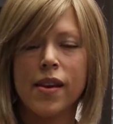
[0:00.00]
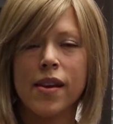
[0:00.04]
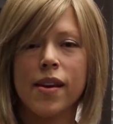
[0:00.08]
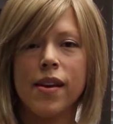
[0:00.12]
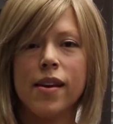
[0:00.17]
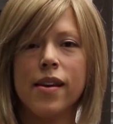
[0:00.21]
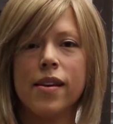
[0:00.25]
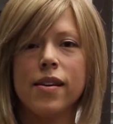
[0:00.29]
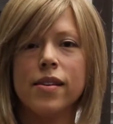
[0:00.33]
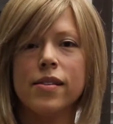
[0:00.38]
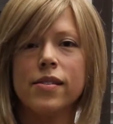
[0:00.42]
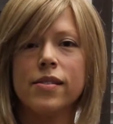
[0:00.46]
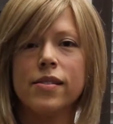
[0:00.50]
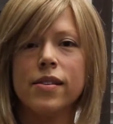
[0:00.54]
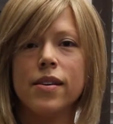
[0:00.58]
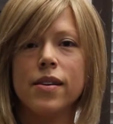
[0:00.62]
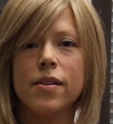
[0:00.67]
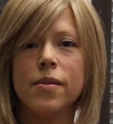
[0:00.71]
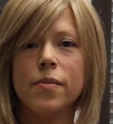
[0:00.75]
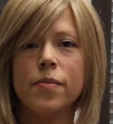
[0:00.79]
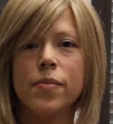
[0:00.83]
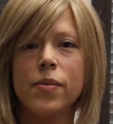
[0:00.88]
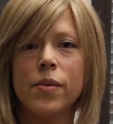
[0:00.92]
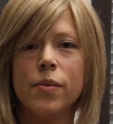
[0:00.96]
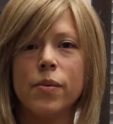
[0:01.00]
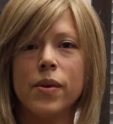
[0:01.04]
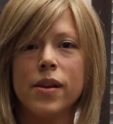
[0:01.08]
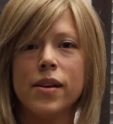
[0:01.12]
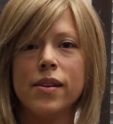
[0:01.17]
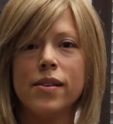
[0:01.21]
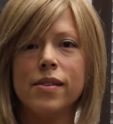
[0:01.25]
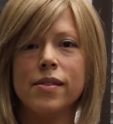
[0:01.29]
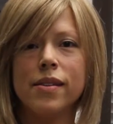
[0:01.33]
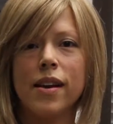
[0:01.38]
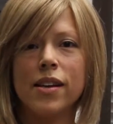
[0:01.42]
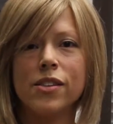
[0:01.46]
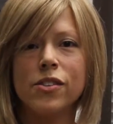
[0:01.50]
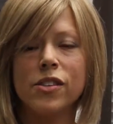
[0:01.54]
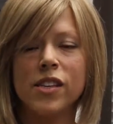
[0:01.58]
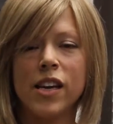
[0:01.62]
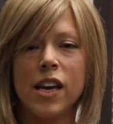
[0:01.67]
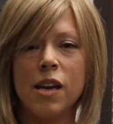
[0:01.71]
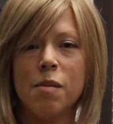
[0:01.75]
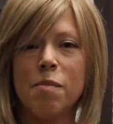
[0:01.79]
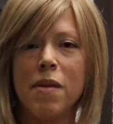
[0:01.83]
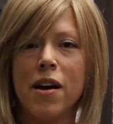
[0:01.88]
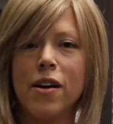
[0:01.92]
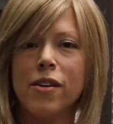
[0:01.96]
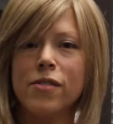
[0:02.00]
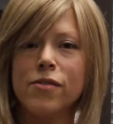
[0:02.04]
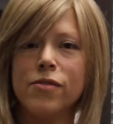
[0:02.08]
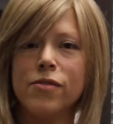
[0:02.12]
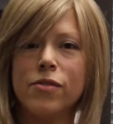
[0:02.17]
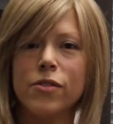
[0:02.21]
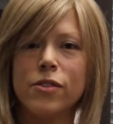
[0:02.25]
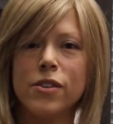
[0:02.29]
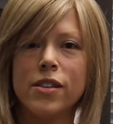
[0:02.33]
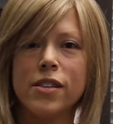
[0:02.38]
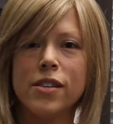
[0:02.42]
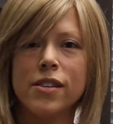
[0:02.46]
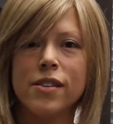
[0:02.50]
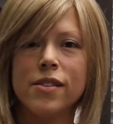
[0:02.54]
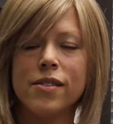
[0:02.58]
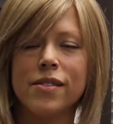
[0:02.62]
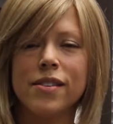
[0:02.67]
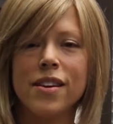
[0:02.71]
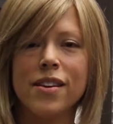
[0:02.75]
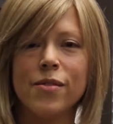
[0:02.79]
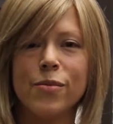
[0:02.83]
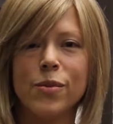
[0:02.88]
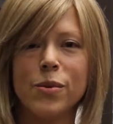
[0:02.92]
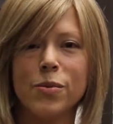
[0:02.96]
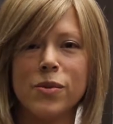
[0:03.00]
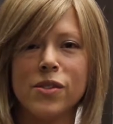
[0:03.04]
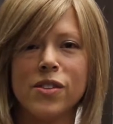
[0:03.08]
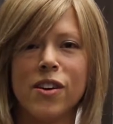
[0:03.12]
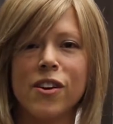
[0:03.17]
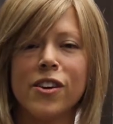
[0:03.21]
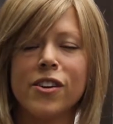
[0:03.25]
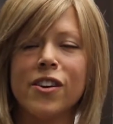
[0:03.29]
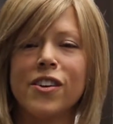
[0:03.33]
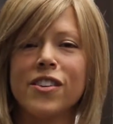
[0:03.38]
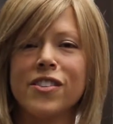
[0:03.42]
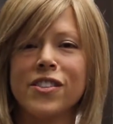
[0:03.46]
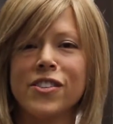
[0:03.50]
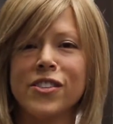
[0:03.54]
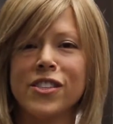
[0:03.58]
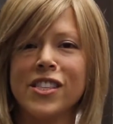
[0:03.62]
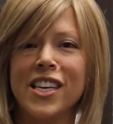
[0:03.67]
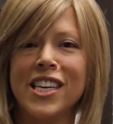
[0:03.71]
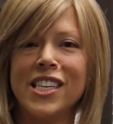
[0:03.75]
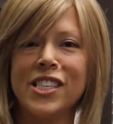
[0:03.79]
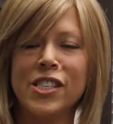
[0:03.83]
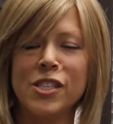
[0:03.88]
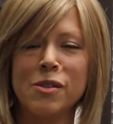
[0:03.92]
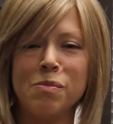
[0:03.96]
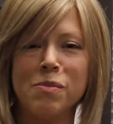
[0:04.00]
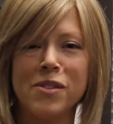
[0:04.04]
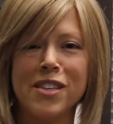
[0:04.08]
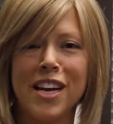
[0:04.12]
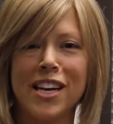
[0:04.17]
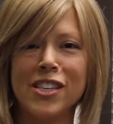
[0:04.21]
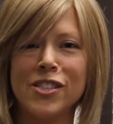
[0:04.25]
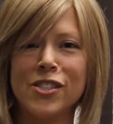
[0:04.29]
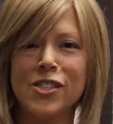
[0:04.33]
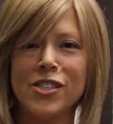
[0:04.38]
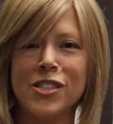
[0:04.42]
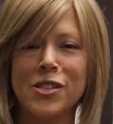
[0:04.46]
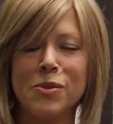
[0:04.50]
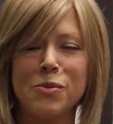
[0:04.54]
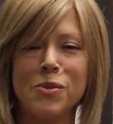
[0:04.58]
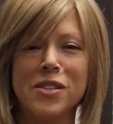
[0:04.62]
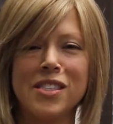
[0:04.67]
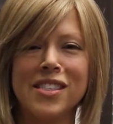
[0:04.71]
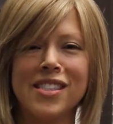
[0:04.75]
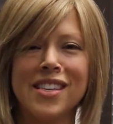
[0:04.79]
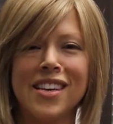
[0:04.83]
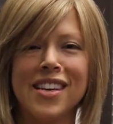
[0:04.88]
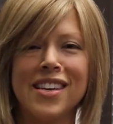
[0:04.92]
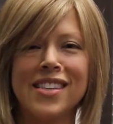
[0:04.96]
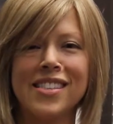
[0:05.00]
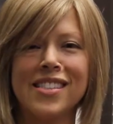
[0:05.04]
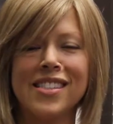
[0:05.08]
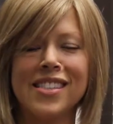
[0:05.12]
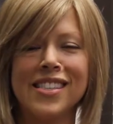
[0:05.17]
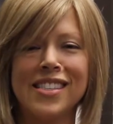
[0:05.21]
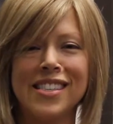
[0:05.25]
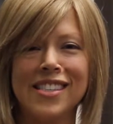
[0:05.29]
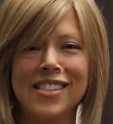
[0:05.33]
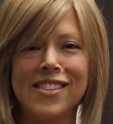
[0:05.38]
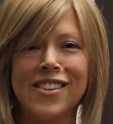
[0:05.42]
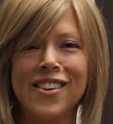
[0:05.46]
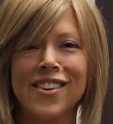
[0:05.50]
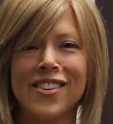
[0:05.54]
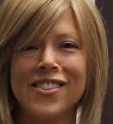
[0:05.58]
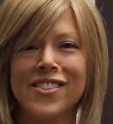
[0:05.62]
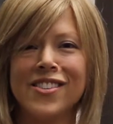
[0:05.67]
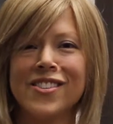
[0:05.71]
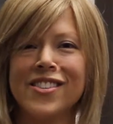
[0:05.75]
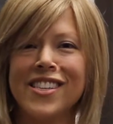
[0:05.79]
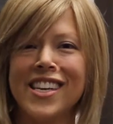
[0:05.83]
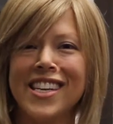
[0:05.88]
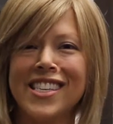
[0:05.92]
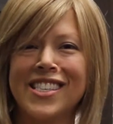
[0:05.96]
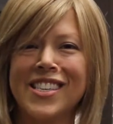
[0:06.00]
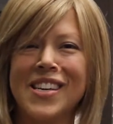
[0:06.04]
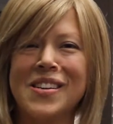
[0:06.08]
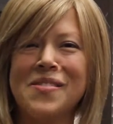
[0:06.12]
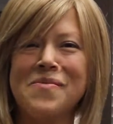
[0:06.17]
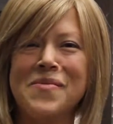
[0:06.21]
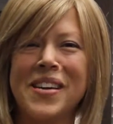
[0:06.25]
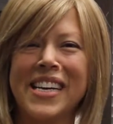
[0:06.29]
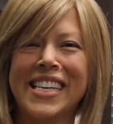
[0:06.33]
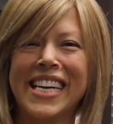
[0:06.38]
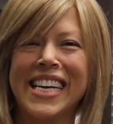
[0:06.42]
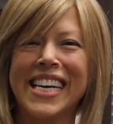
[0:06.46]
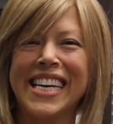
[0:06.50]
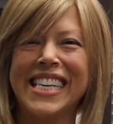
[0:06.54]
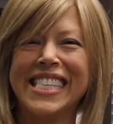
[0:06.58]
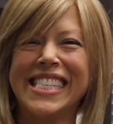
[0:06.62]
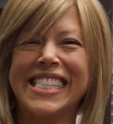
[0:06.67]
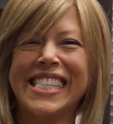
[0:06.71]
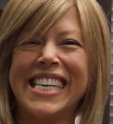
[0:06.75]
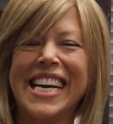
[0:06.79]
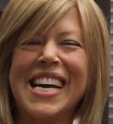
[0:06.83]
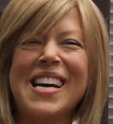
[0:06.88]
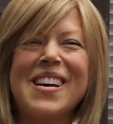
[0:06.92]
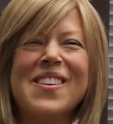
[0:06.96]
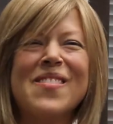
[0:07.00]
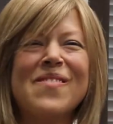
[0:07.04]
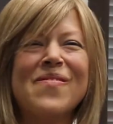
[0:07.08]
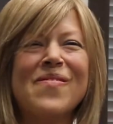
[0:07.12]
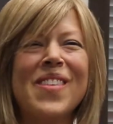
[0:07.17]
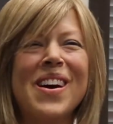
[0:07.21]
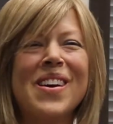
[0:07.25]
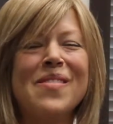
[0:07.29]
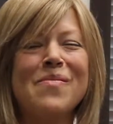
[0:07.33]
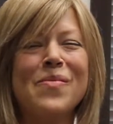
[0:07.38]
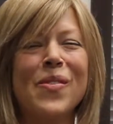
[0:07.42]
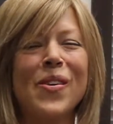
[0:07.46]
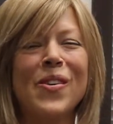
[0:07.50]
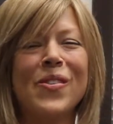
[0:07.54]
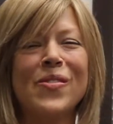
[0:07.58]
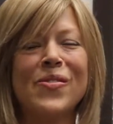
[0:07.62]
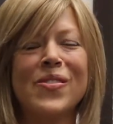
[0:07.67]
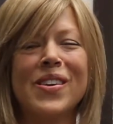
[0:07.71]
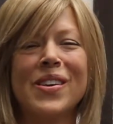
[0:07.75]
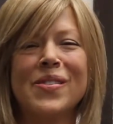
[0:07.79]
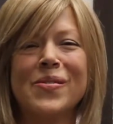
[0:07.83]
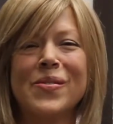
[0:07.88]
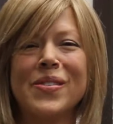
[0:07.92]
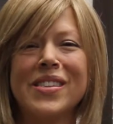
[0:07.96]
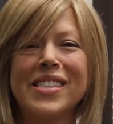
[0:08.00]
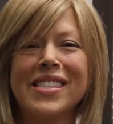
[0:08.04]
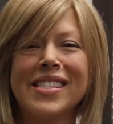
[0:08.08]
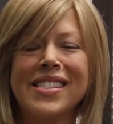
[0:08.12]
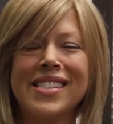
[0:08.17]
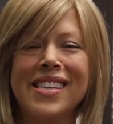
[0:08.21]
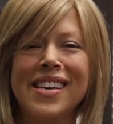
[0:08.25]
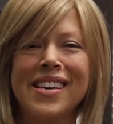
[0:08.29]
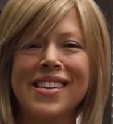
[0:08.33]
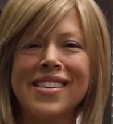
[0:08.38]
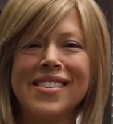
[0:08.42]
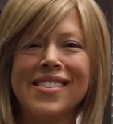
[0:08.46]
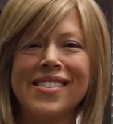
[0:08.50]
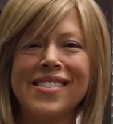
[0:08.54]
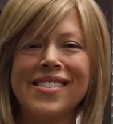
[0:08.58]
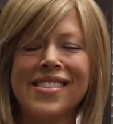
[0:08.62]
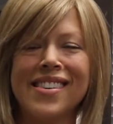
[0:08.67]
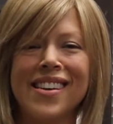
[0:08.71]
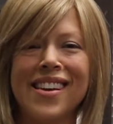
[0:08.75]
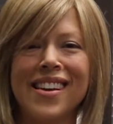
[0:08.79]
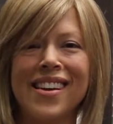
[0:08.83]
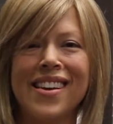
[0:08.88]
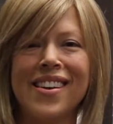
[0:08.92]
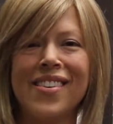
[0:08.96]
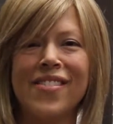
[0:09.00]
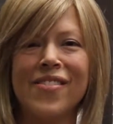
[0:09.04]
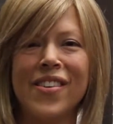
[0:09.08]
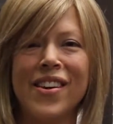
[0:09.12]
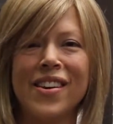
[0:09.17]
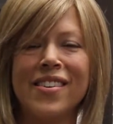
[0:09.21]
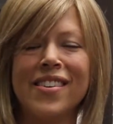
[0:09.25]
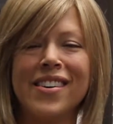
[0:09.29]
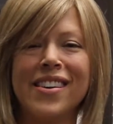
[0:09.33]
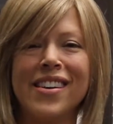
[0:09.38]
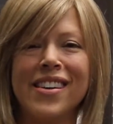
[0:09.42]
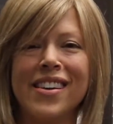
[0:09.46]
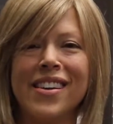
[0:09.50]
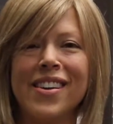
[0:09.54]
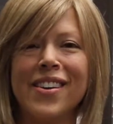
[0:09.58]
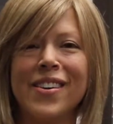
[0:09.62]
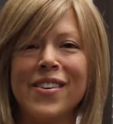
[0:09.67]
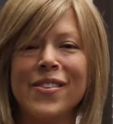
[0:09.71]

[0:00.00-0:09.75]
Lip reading: And we actually came out for what was our consultation, but actually it was Cindy's consultation because my boyfriend was very,